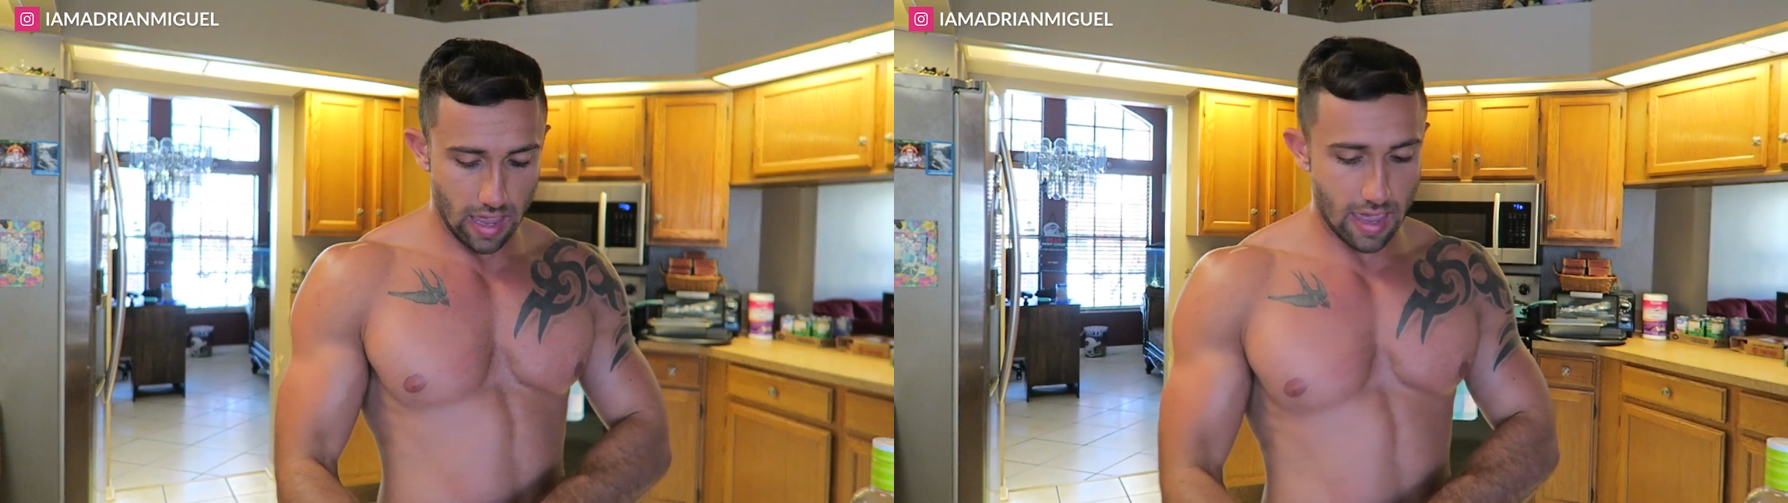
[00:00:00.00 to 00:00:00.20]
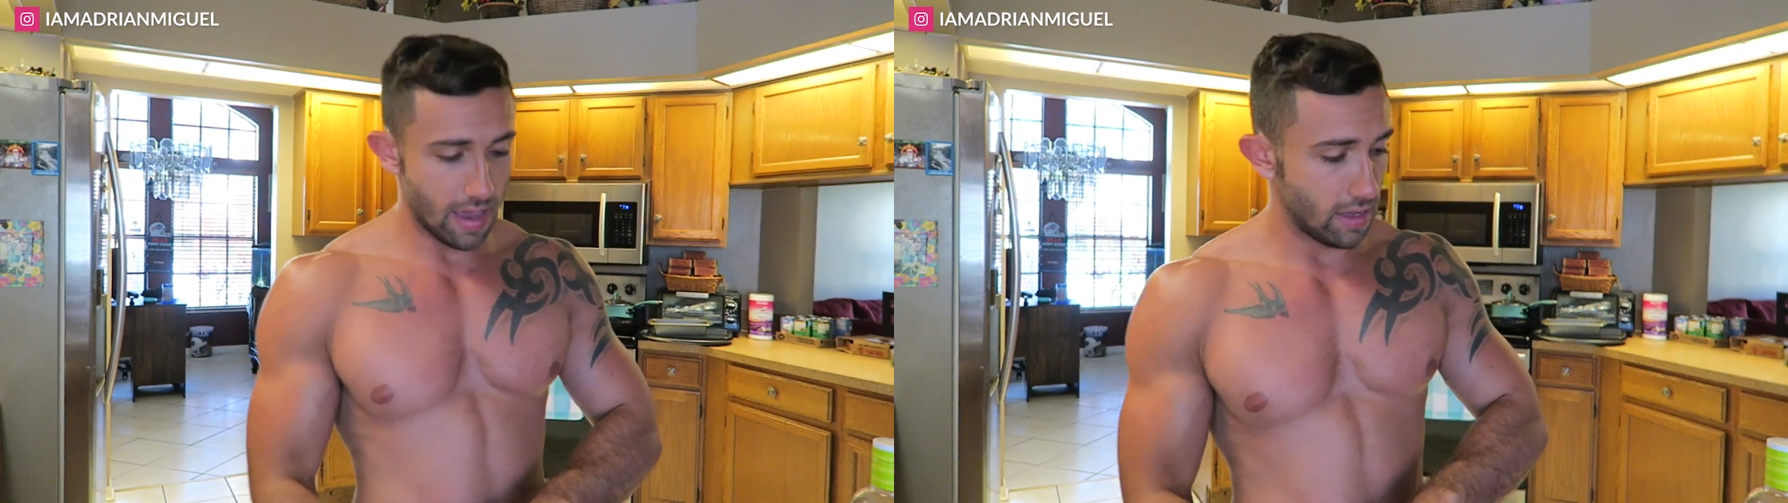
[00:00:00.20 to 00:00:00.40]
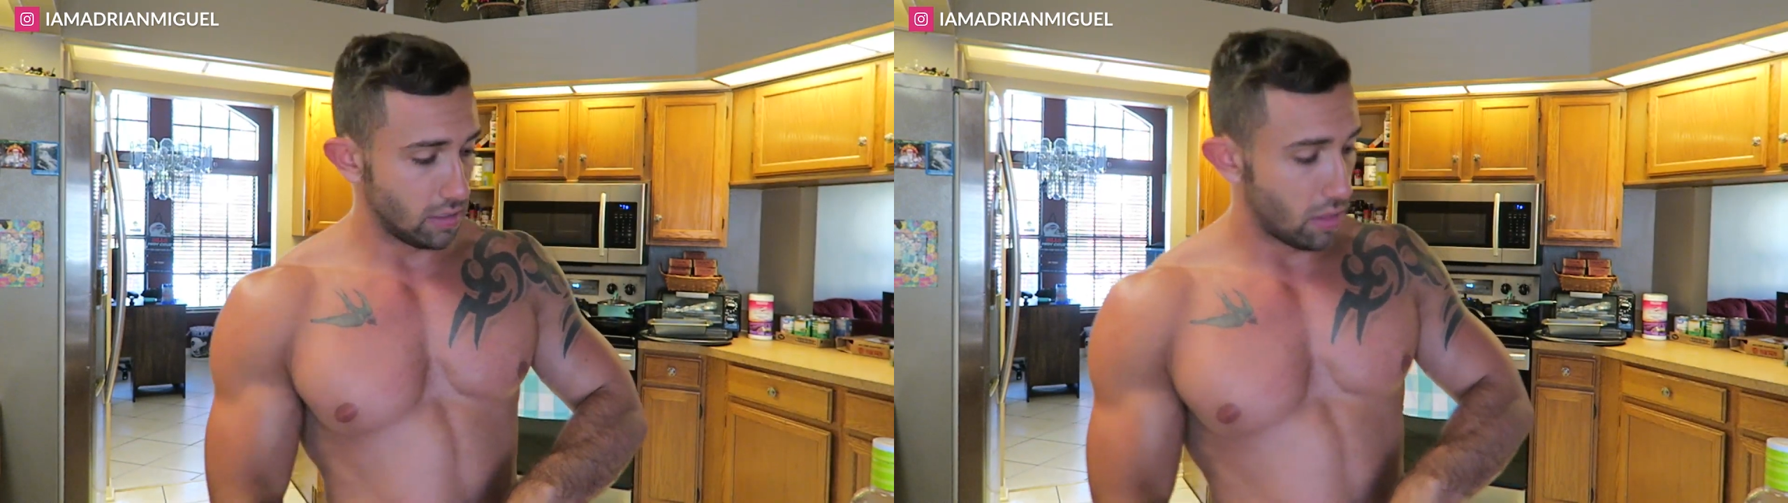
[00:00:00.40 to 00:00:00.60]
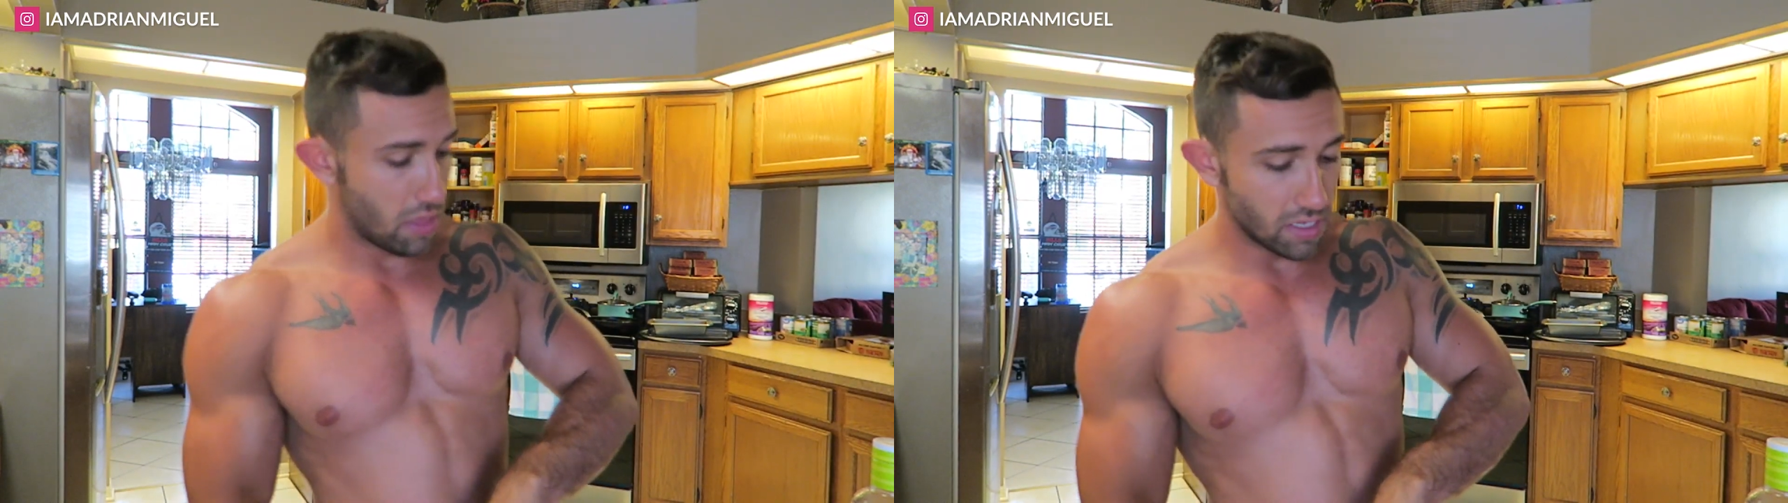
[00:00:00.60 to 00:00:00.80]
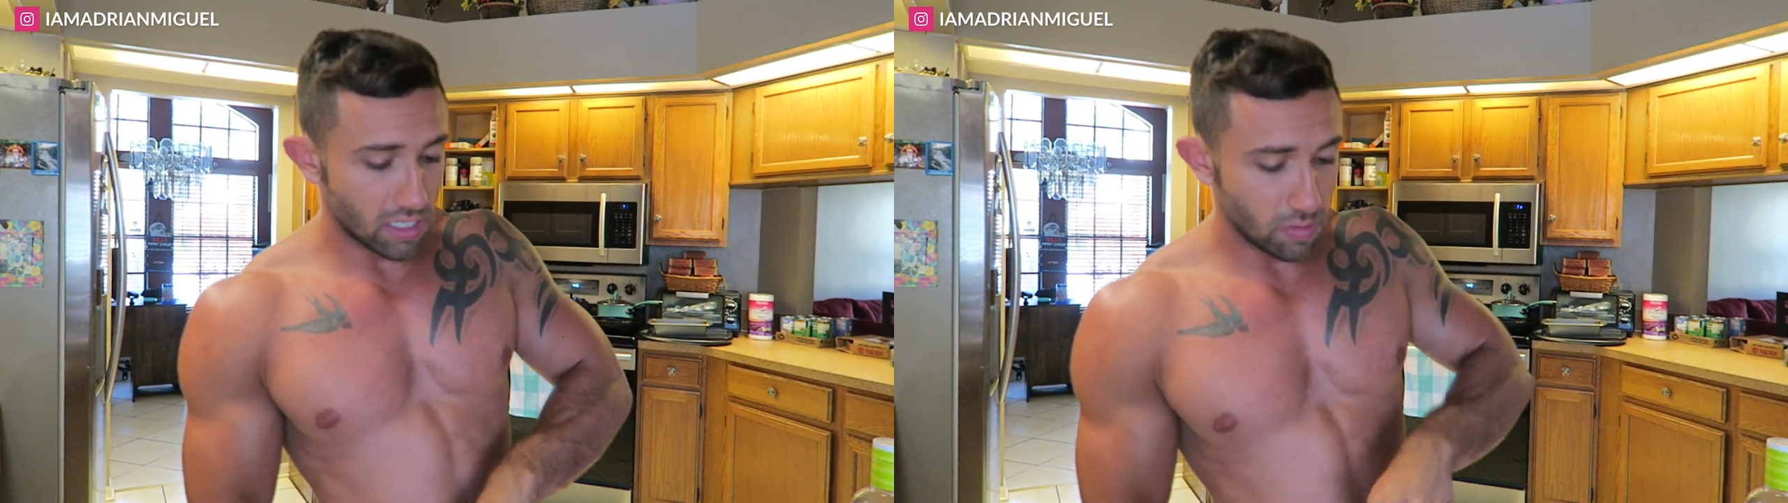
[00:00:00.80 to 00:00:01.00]

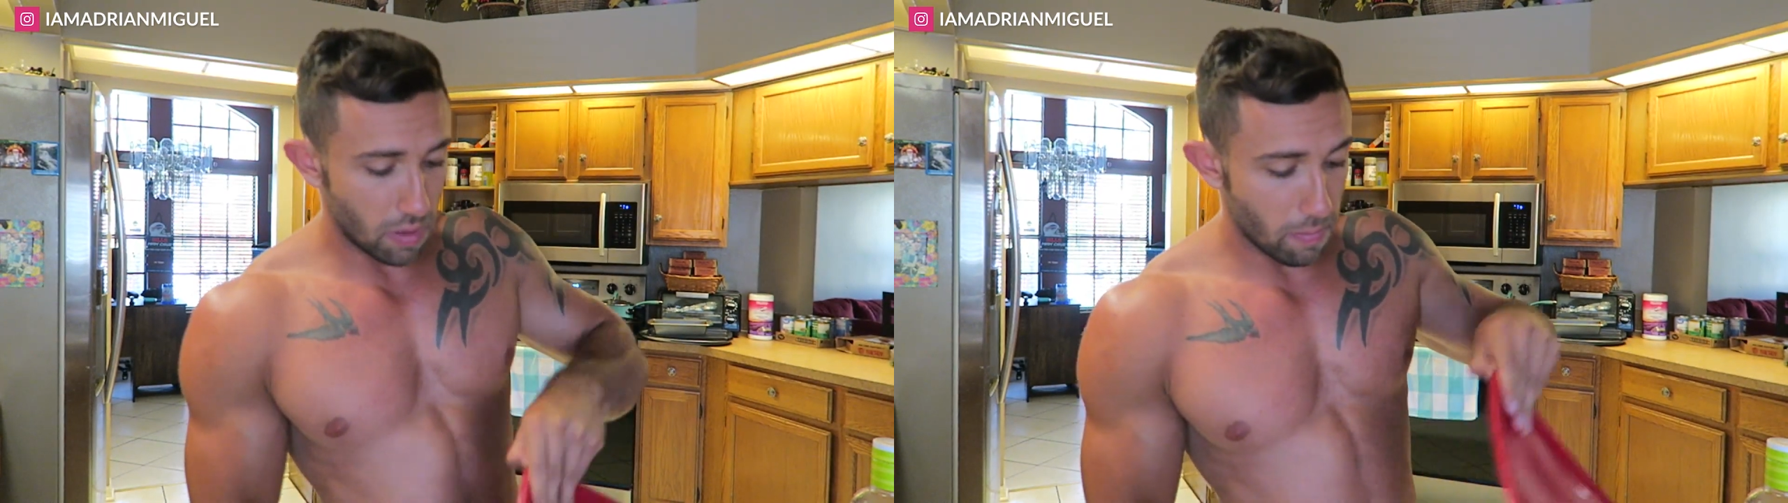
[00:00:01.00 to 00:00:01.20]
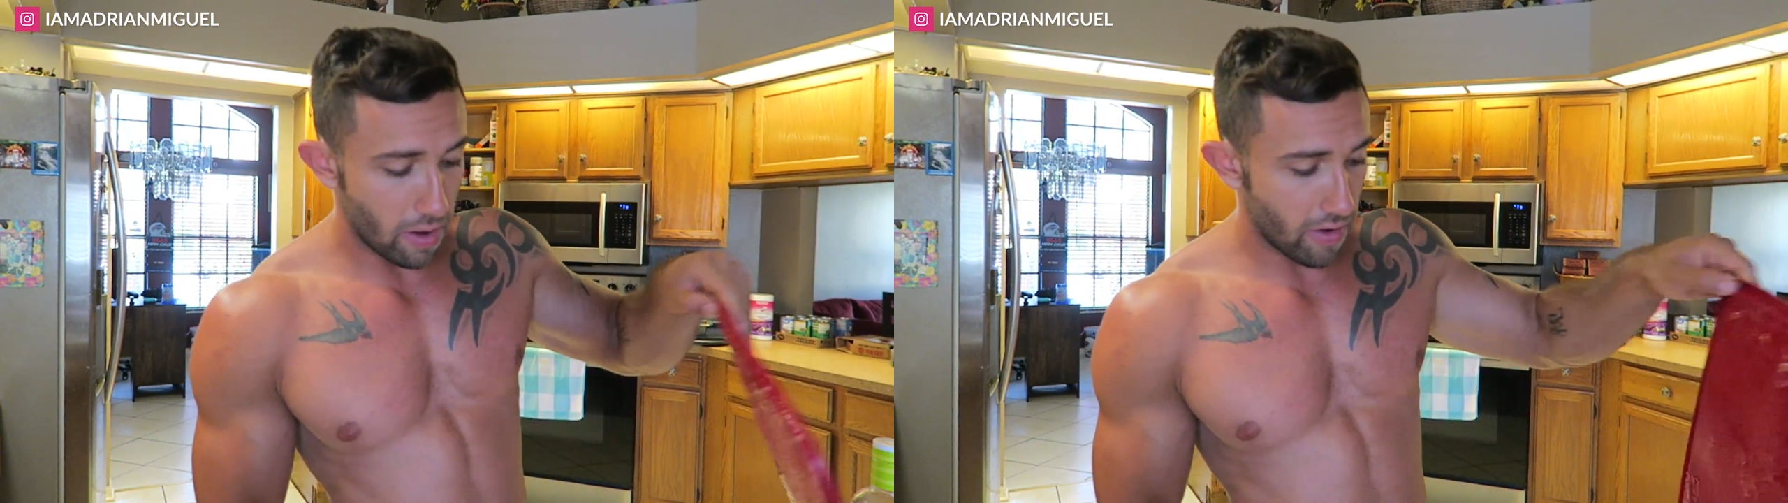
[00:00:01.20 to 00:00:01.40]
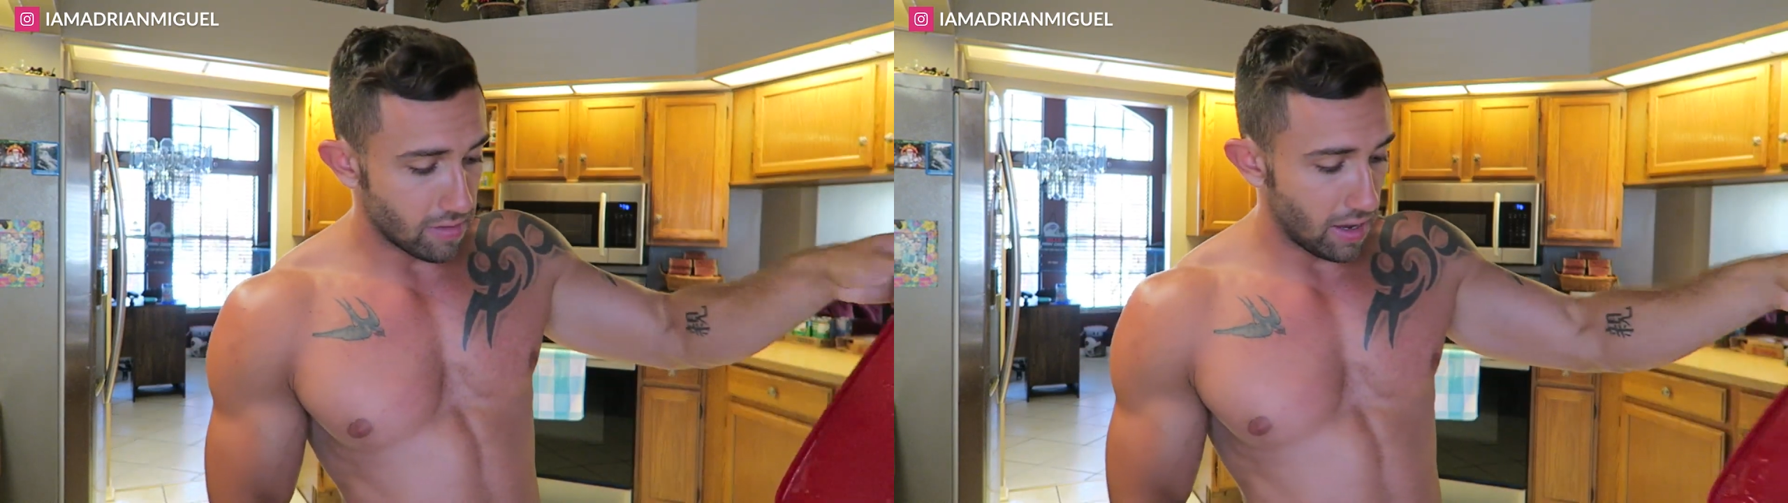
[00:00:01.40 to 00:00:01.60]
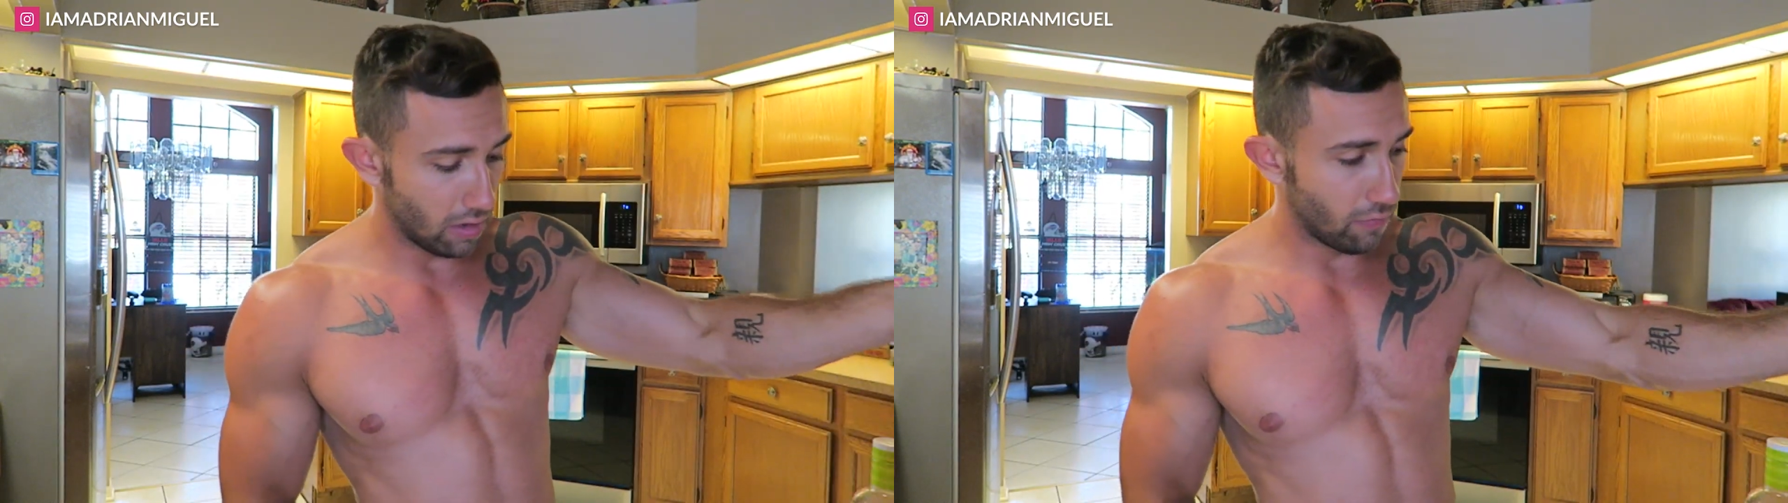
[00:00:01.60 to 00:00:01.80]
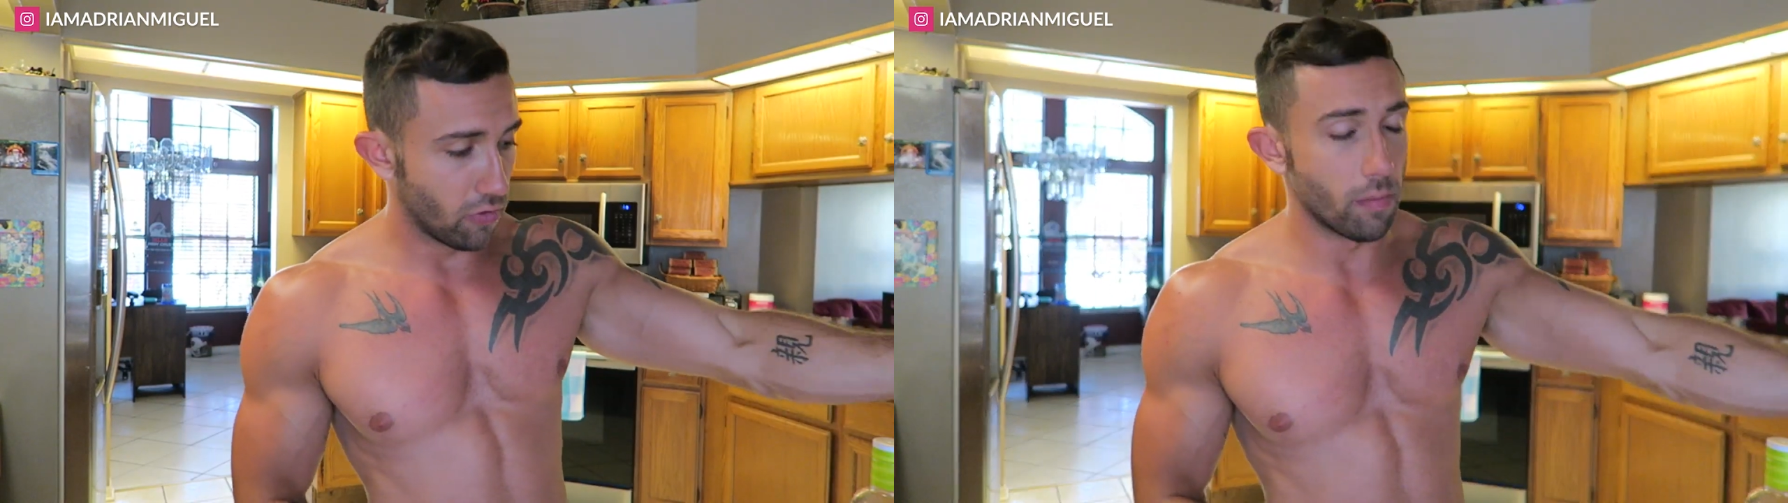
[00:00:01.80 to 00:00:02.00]
And this has been marinating